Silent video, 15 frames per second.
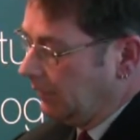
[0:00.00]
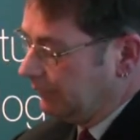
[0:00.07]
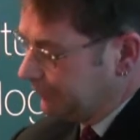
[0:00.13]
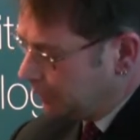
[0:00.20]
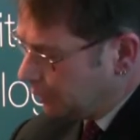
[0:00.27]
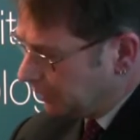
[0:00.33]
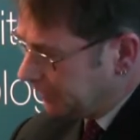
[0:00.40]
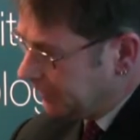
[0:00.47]

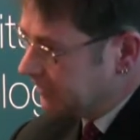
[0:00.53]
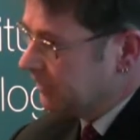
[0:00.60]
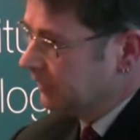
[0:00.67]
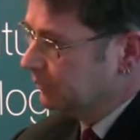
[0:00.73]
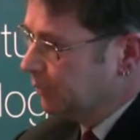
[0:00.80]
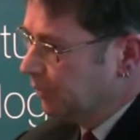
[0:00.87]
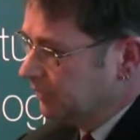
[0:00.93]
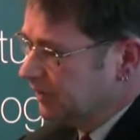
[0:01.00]
for
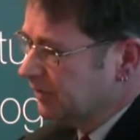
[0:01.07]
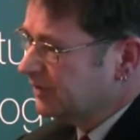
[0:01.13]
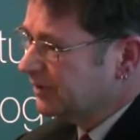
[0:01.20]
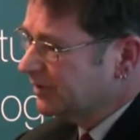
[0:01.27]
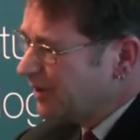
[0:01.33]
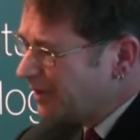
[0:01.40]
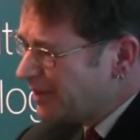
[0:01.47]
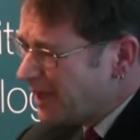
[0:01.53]
Indigenous prisoners,
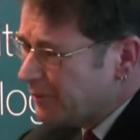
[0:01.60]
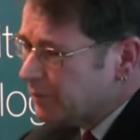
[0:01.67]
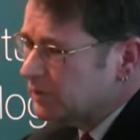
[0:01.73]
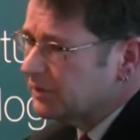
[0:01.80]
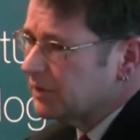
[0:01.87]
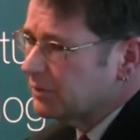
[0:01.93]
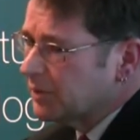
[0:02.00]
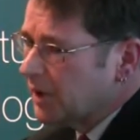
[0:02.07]
and a lot of that
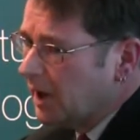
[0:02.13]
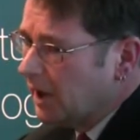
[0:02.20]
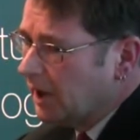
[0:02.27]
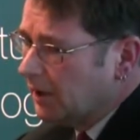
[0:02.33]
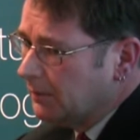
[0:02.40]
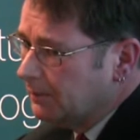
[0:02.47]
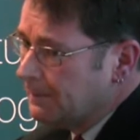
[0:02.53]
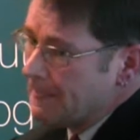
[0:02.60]
was
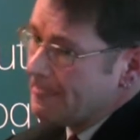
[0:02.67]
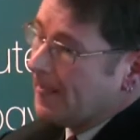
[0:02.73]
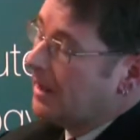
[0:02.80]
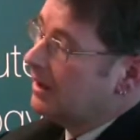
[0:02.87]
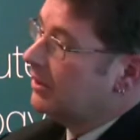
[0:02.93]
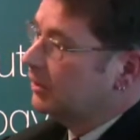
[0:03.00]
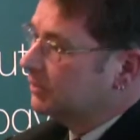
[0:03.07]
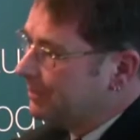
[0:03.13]
around
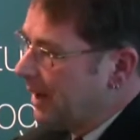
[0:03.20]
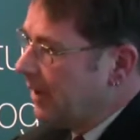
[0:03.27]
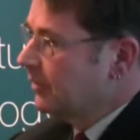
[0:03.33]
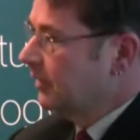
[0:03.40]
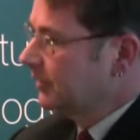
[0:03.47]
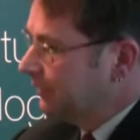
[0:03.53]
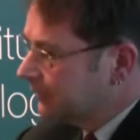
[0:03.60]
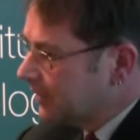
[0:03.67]
those
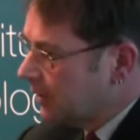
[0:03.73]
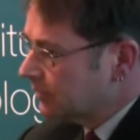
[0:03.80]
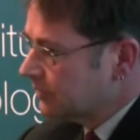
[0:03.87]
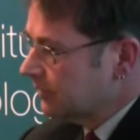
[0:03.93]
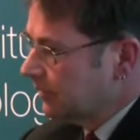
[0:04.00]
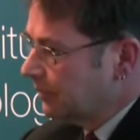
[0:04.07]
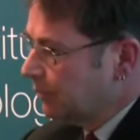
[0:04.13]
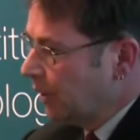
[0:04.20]
barriers of
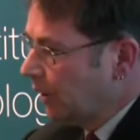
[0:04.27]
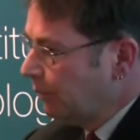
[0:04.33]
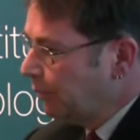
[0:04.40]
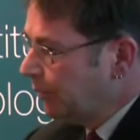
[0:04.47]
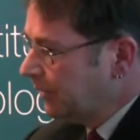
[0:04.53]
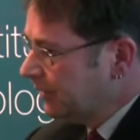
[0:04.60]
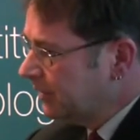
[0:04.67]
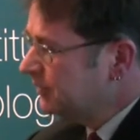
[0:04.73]
cultural
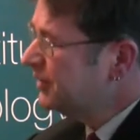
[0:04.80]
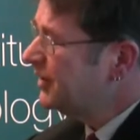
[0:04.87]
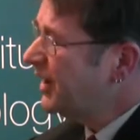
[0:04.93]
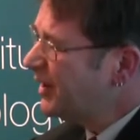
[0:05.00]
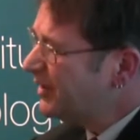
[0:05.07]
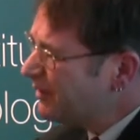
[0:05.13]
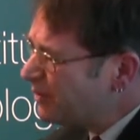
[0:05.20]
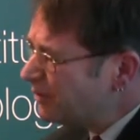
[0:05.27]
appropriateness,
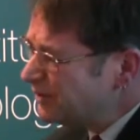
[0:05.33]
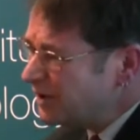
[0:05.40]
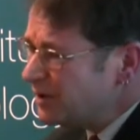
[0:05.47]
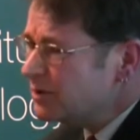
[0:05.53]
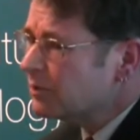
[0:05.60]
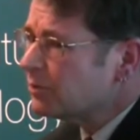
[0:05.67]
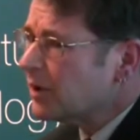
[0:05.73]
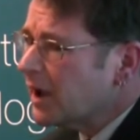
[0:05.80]
and
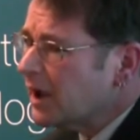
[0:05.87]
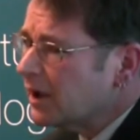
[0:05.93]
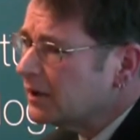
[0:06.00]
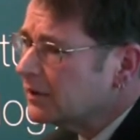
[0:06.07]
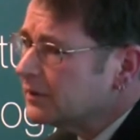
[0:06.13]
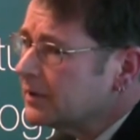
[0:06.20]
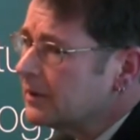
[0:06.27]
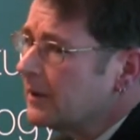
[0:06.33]
also
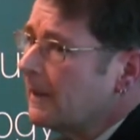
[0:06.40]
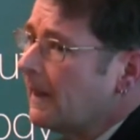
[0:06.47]
around